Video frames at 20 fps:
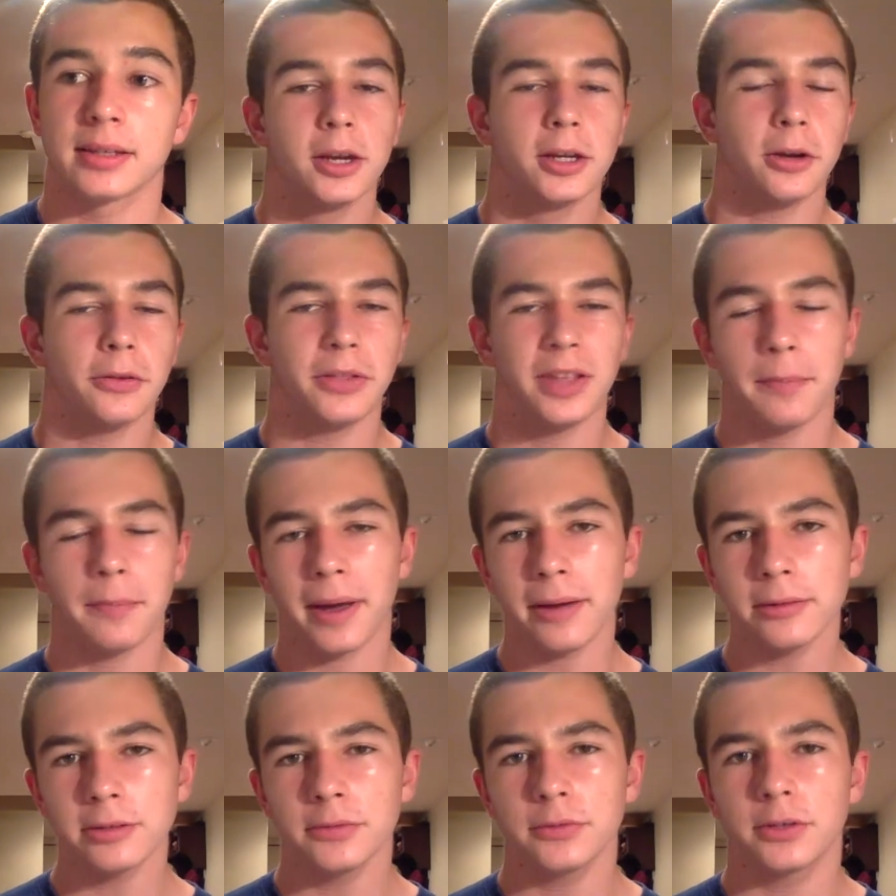You know, the
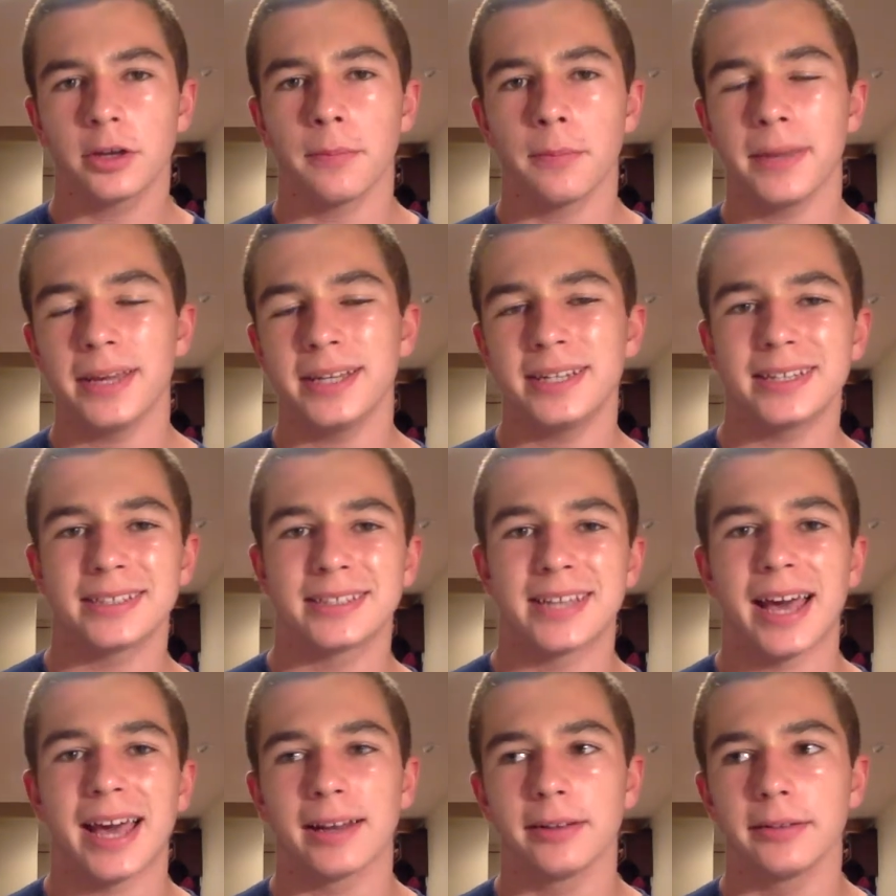amount of comedic
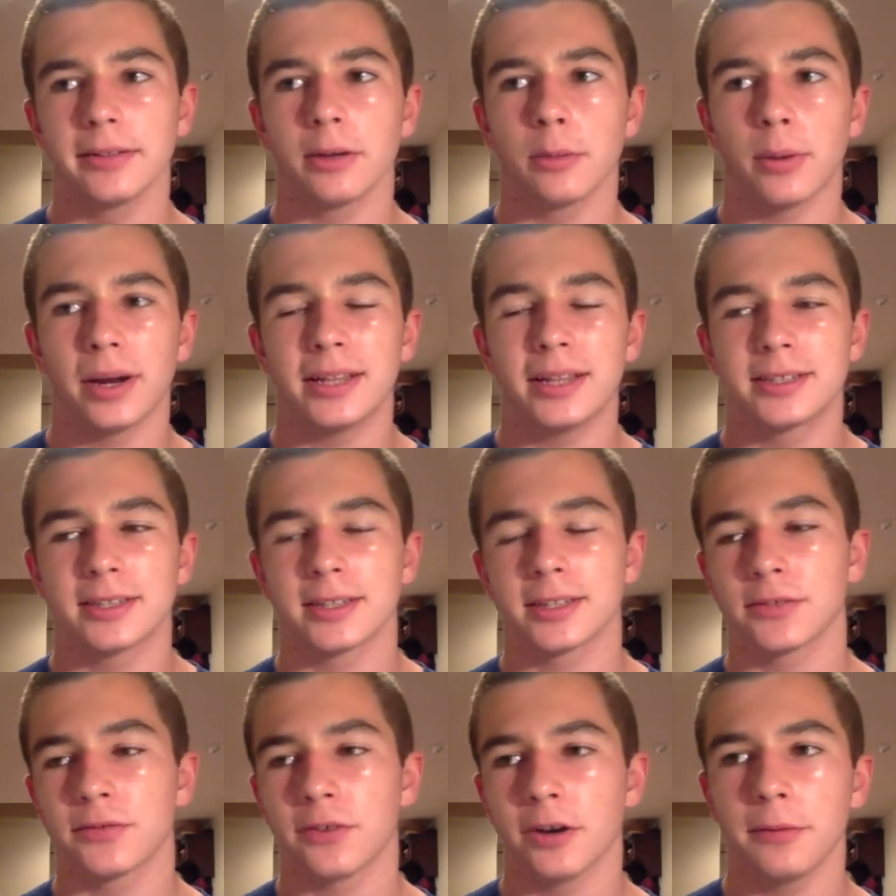talent that went into
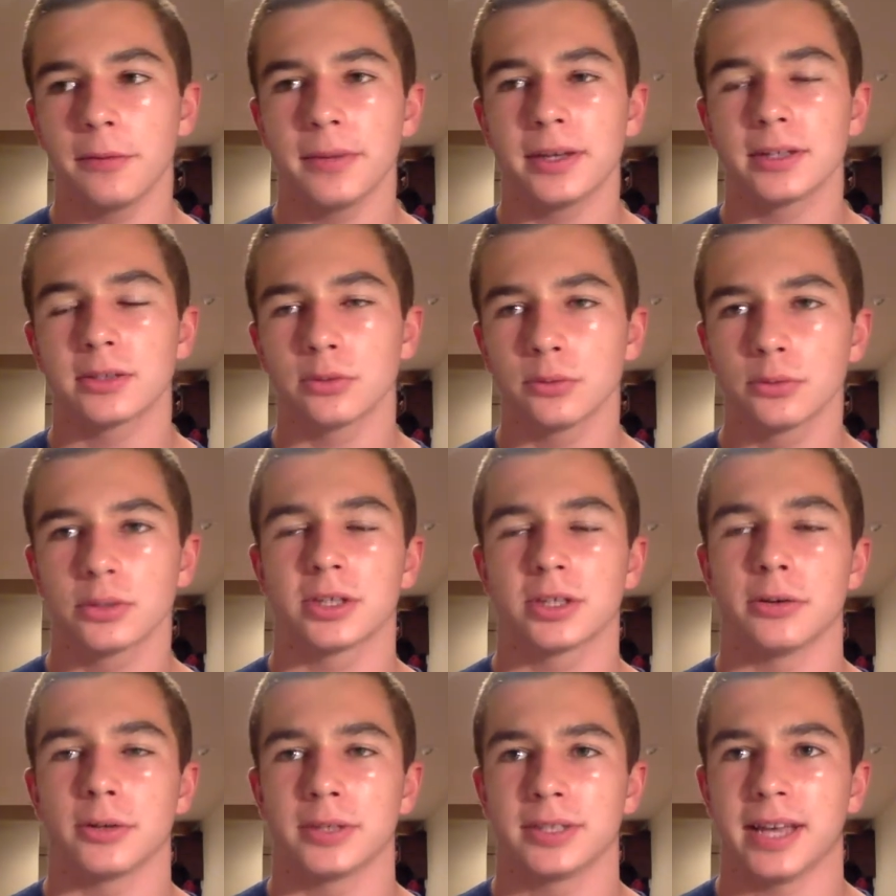this film is
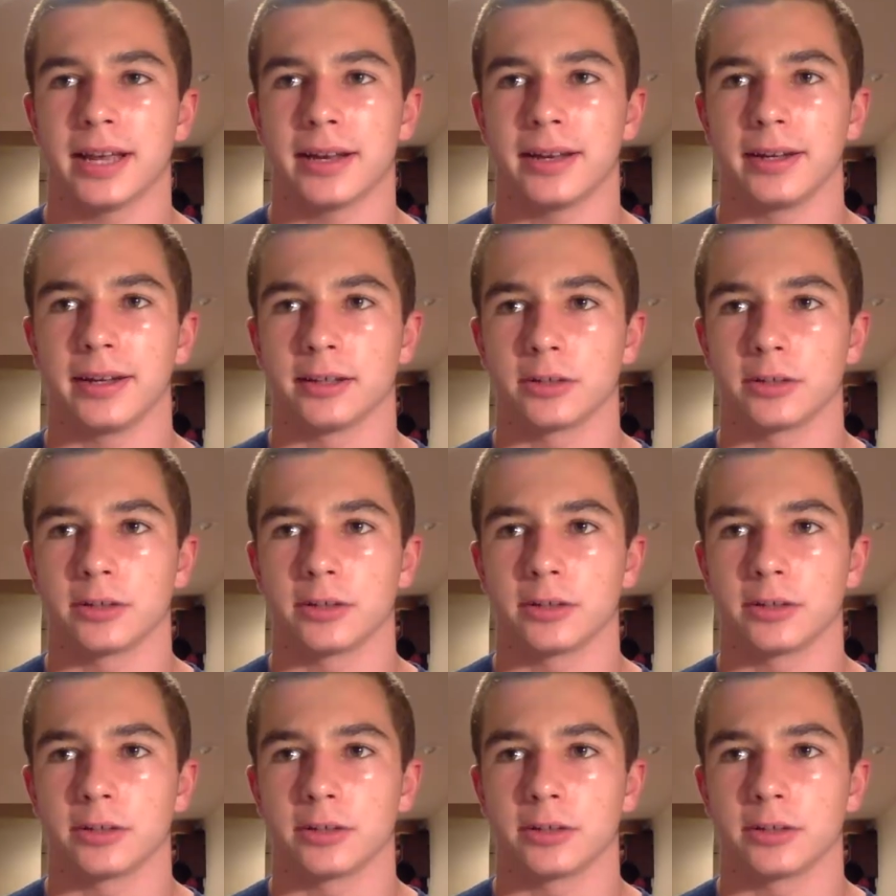also saddening